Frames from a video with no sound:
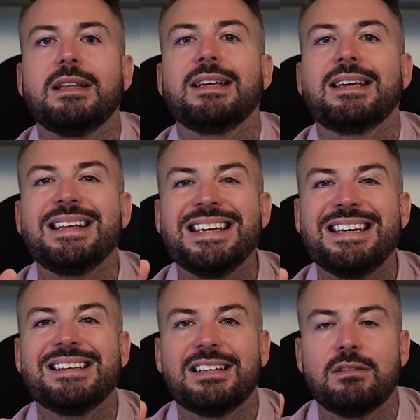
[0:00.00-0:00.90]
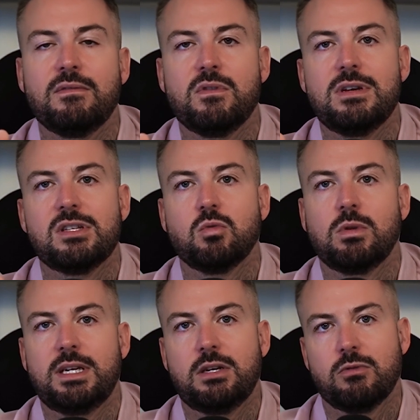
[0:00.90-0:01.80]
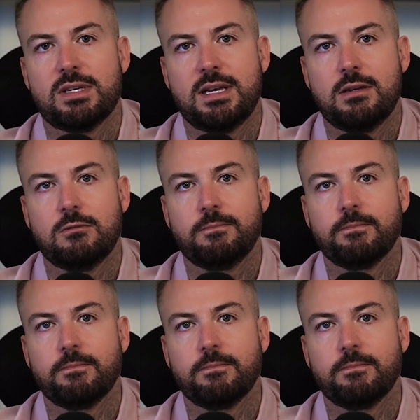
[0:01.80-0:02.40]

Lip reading: they can easily convert into a lead or a sale.